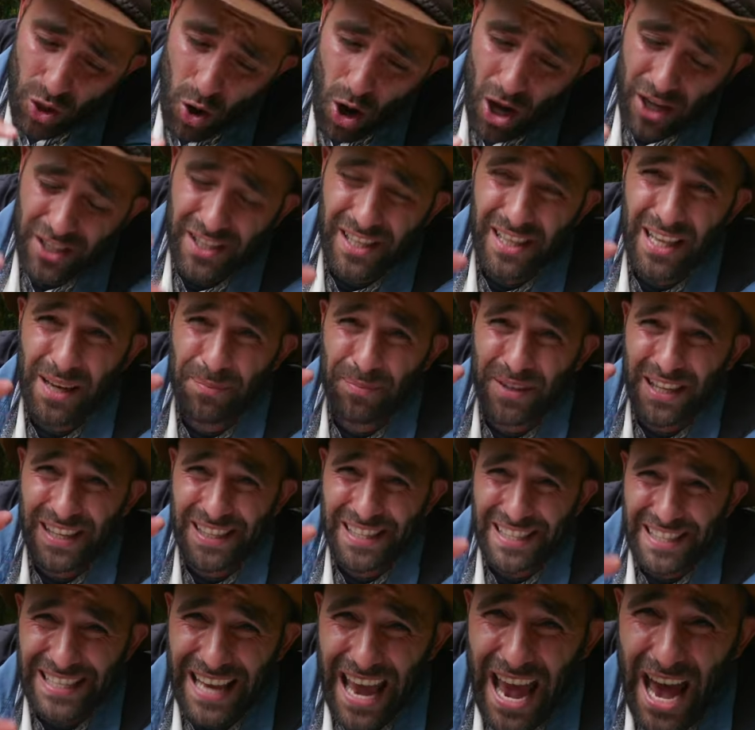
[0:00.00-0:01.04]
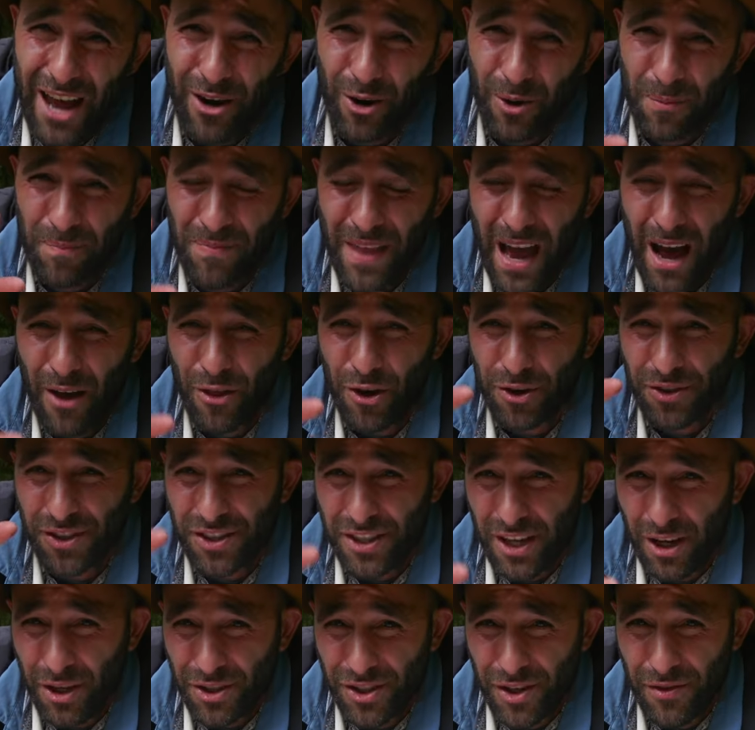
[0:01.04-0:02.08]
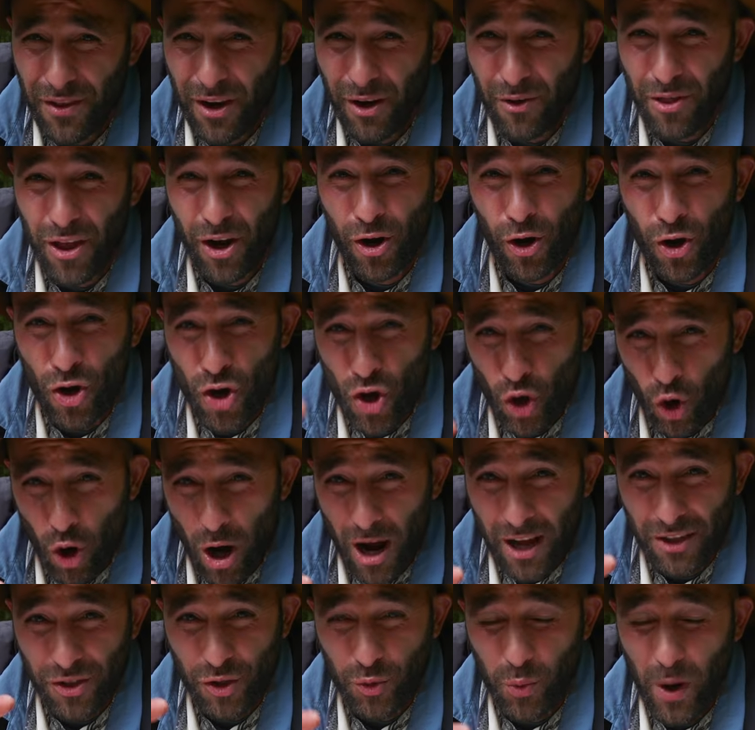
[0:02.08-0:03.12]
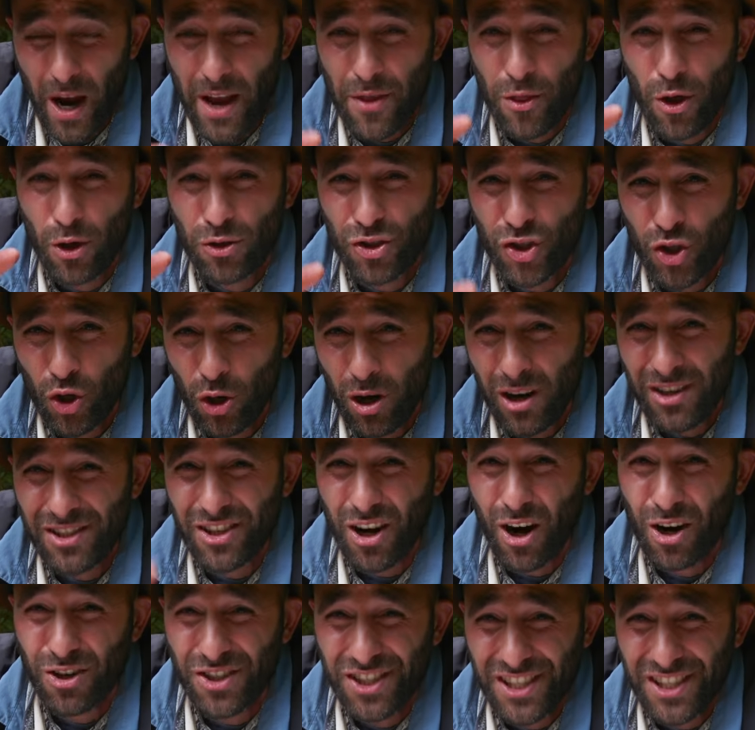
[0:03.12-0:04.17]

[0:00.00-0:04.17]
causing them to scatter. Now there are cells in there that are neurons, right? Those neurons are